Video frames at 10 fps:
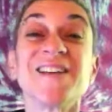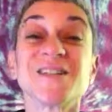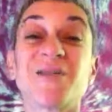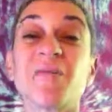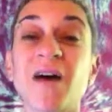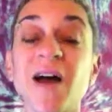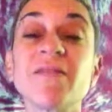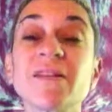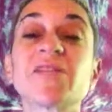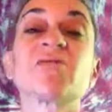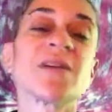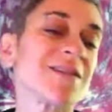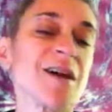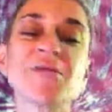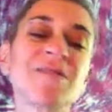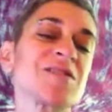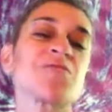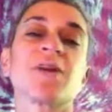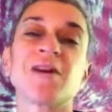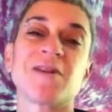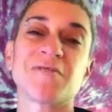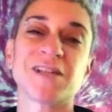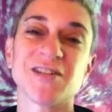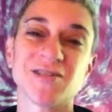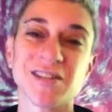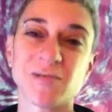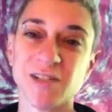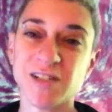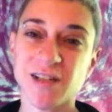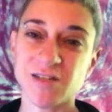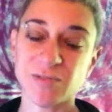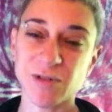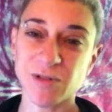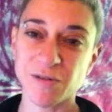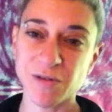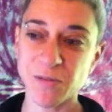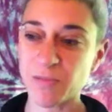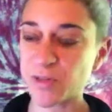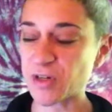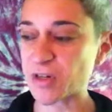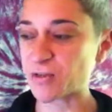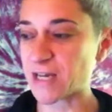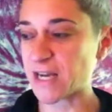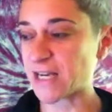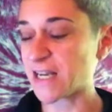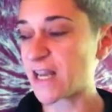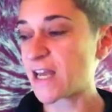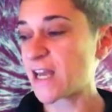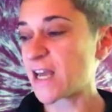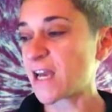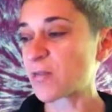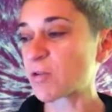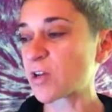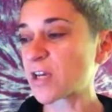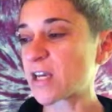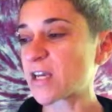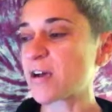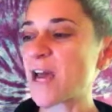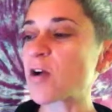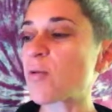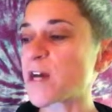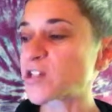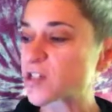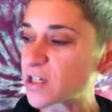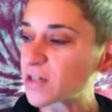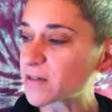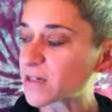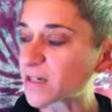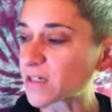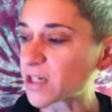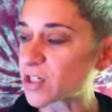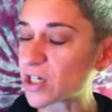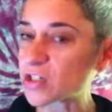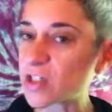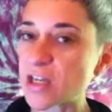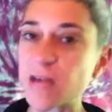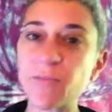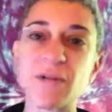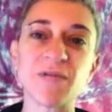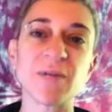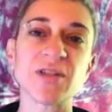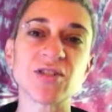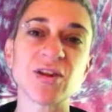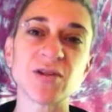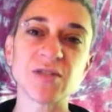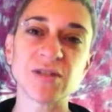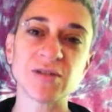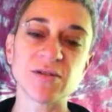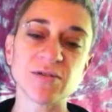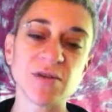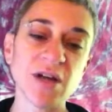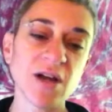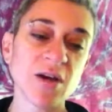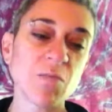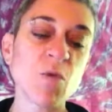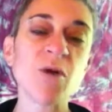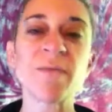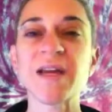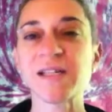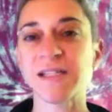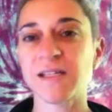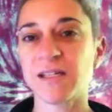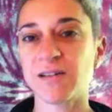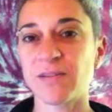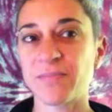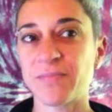so I'm uh, having this great, I always have these great conversations with these customer service people at GoDaddy. And we're looking, you know, I had a question because I changed the name of my show to more medicine,